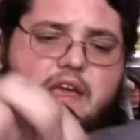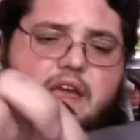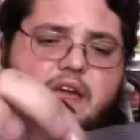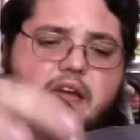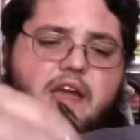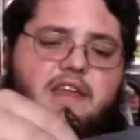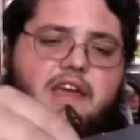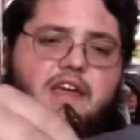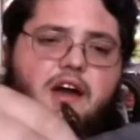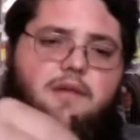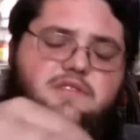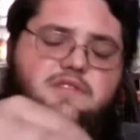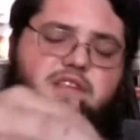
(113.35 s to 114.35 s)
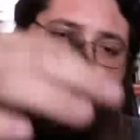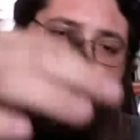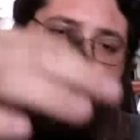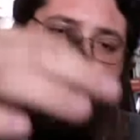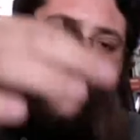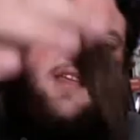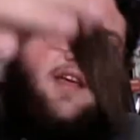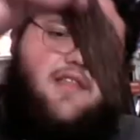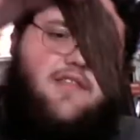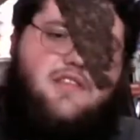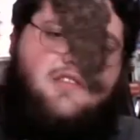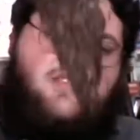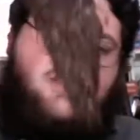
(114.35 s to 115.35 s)
And it comes in
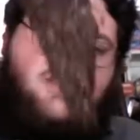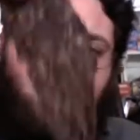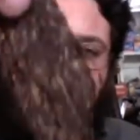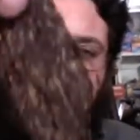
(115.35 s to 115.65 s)
this